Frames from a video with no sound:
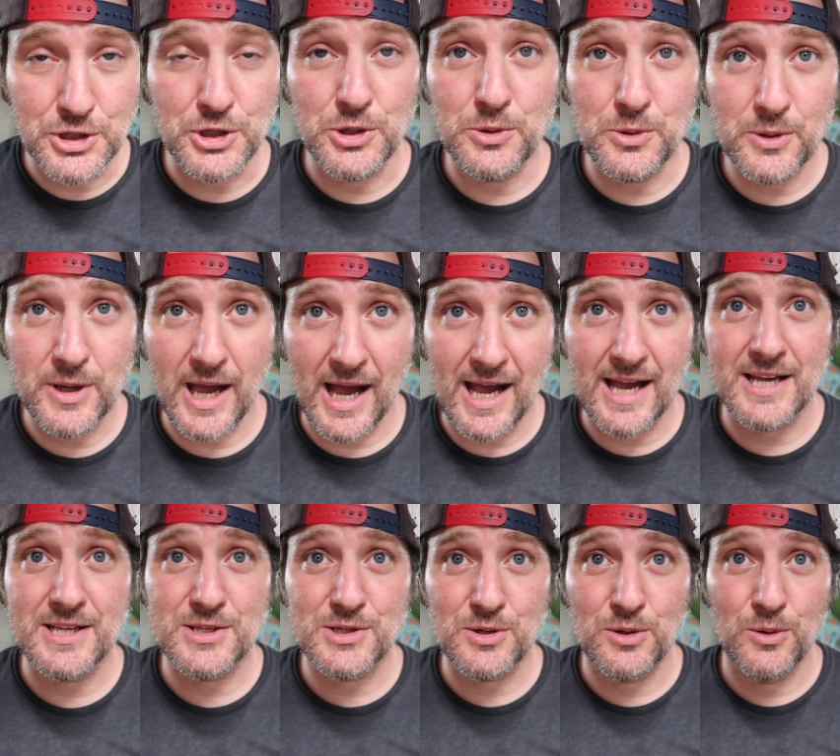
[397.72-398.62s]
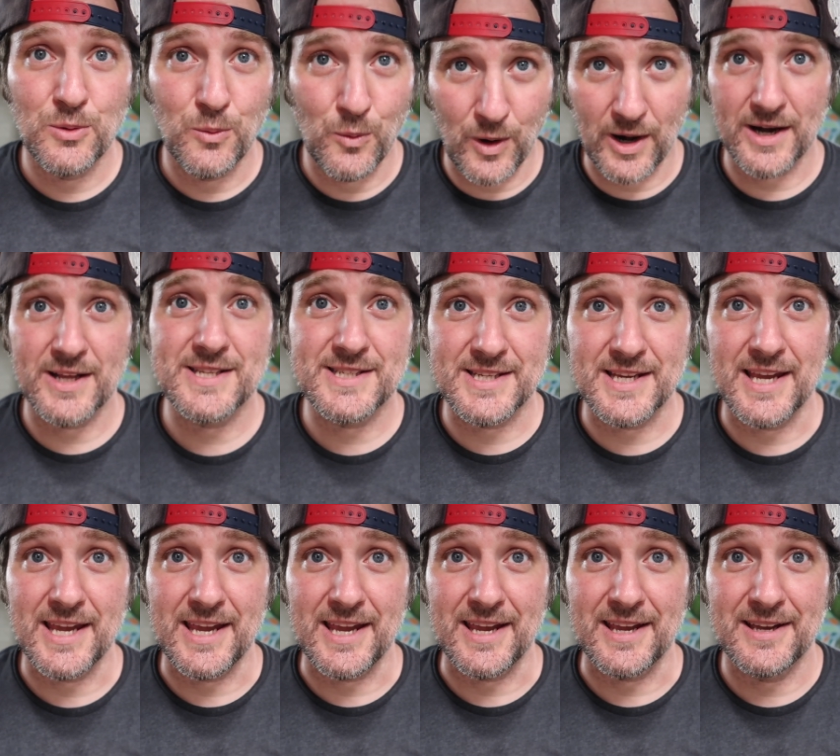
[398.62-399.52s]
you guys want to
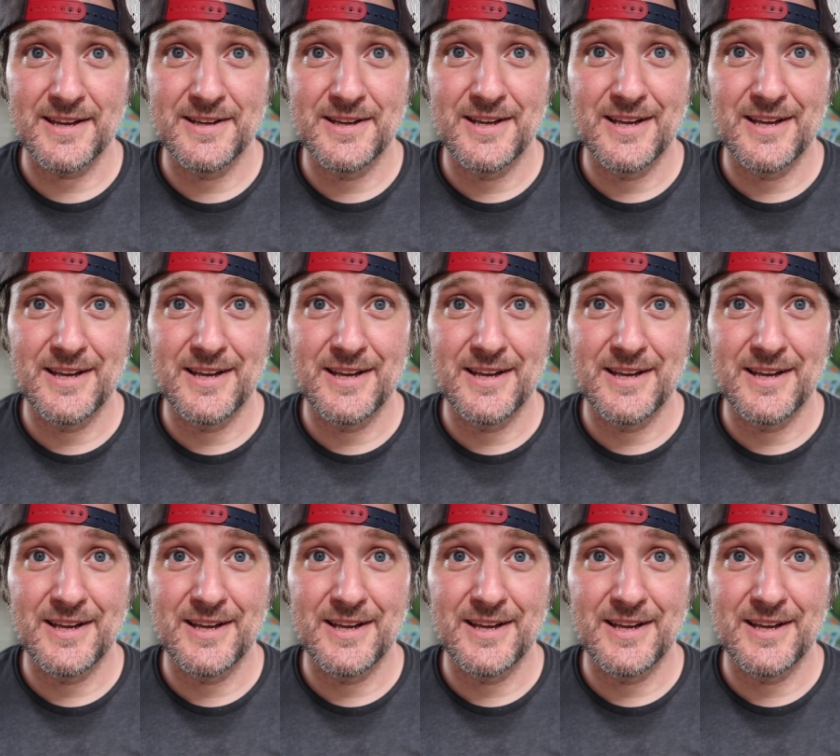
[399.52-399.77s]
see